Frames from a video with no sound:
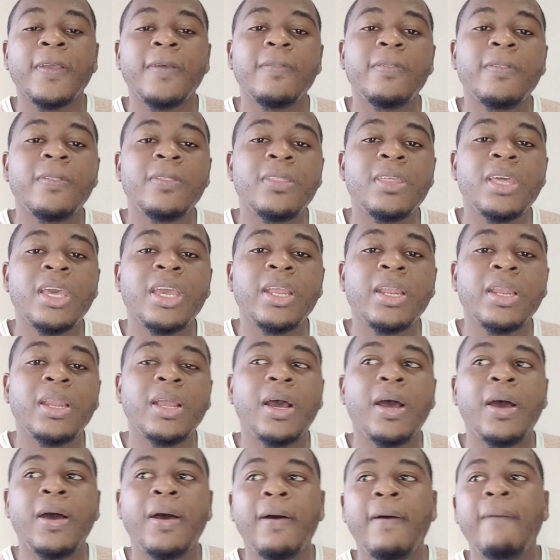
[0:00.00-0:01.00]

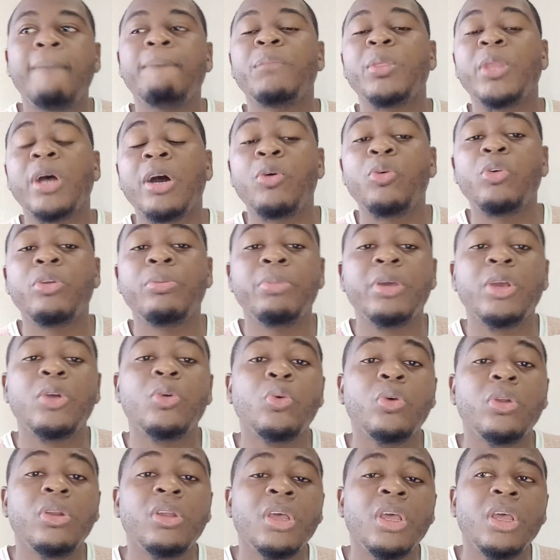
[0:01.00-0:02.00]
then that would be
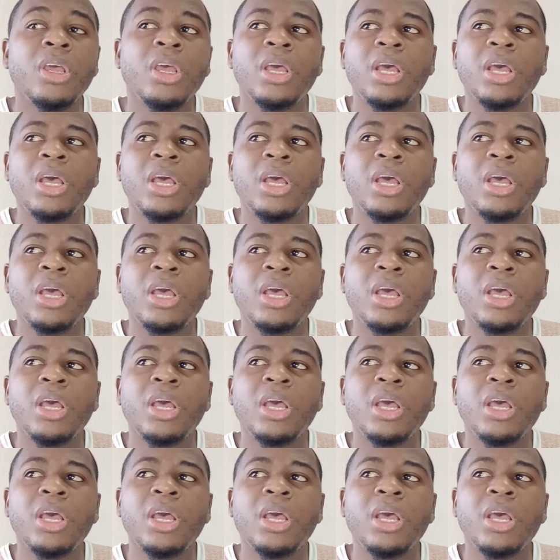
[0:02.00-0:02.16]
good.